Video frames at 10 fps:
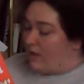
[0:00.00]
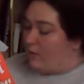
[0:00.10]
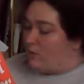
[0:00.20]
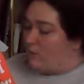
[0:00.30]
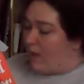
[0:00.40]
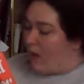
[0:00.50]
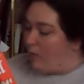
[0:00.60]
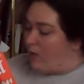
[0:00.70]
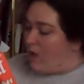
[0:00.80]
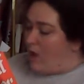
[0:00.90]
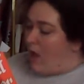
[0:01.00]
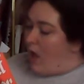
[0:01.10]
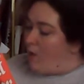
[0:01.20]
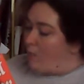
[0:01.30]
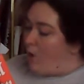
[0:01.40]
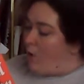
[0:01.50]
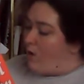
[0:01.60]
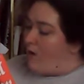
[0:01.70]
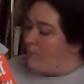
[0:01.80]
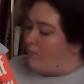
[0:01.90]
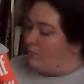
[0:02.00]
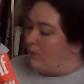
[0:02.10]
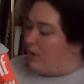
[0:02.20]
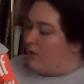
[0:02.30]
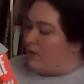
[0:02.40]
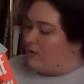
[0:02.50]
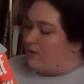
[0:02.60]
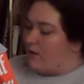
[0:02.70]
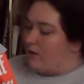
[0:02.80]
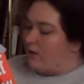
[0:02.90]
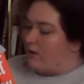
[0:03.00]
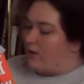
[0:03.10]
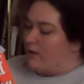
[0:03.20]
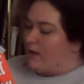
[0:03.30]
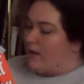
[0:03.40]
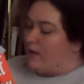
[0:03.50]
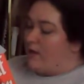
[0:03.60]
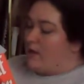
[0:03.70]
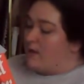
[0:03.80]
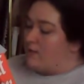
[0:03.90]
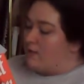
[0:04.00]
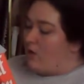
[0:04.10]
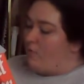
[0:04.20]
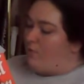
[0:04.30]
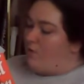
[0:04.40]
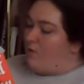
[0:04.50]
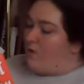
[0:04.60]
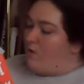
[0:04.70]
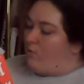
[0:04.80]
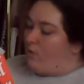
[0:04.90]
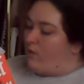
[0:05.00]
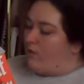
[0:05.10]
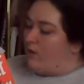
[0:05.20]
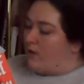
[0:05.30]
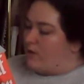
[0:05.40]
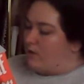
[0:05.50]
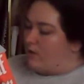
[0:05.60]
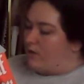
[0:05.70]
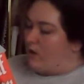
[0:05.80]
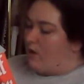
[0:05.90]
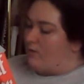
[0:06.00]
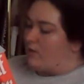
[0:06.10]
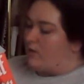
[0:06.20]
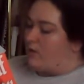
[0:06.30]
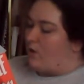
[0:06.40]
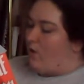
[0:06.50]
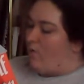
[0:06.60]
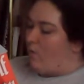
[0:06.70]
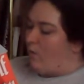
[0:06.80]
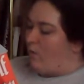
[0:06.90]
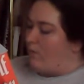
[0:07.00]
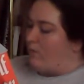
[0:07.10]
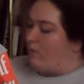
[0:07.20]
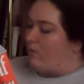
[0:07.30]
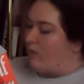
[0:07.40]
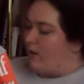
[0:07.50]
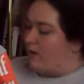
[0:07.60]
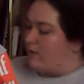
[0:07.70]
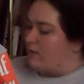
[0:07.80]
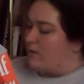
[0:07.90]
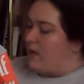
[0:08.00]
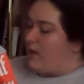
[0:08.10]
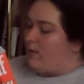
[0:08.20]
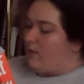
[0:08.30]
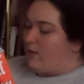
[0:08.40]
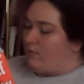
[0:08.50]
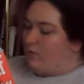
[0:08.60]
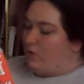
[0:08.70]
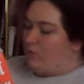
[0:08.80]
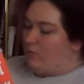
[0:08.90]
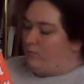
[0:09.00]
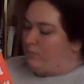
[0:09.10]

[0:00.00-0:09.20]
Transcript: to power, a program of blood and terror in a self-revelation of such overwhelming frankness that few